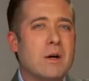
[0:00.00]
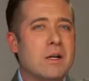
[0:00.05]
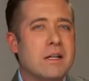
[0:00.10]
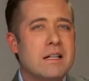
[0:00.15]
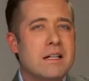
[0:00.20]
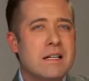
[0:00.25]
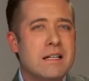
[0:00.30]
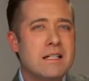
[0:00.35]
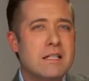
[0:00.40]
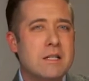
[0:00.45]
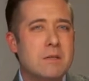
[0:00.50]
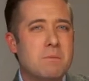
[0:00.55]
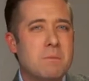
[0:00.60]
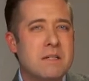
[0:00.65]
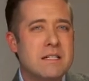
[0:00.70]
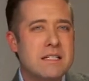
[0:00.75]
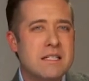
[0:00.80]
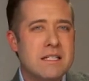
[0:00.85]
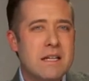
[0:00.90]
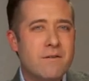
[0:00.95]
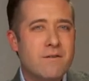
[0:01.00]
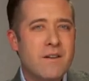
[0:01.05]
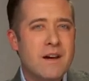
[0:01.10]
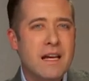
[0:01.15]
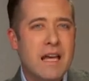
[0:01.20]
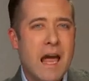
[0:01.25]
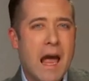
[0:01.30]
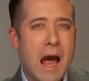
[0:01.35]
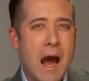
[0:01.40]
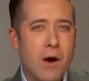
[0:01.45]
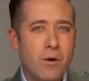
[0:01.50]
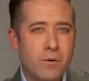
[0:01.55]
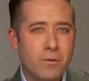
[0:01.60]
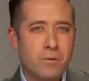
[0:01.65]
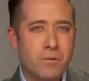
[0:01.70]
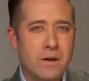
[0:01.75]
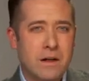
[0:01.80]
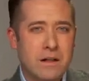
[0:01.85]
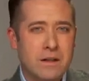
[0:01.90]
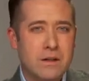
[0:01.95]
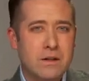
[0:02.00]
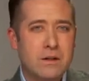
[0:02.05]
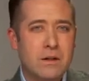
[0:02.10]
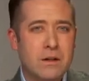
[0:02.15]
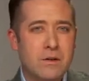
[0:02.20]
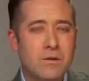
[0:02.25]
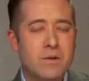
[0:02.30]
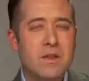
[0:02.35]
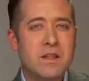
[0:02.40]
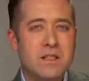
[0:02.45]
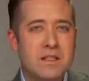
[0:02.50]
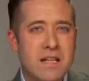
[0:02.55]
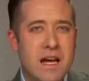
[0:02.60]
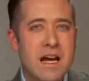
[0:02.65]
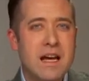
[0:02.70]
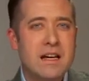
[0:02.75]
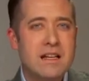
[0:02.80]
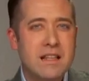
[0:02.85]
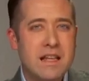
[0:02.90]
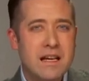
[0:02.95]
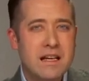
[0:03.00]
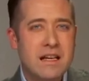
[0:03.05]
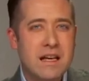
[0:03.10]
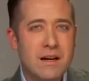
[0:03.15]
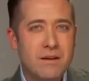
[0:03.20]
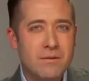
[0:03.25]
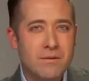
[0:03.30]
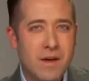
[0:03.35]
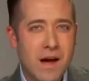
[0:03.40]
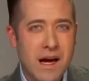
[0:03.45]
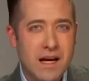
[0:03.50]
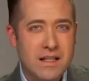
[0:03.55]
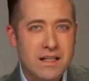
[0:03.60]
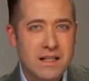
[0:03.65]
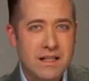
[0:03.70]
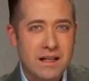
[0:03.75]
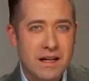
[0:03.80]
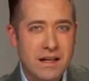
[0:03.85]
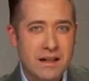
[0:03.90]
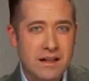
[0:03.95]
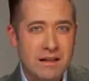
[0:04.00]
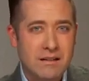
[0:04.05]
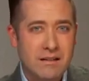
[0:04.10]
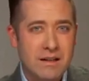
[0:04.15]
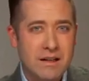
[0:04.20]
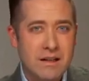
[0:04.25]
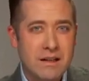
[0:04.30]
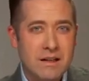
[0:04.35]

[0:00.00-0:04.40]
out specific outfits for the day they get vaccinated,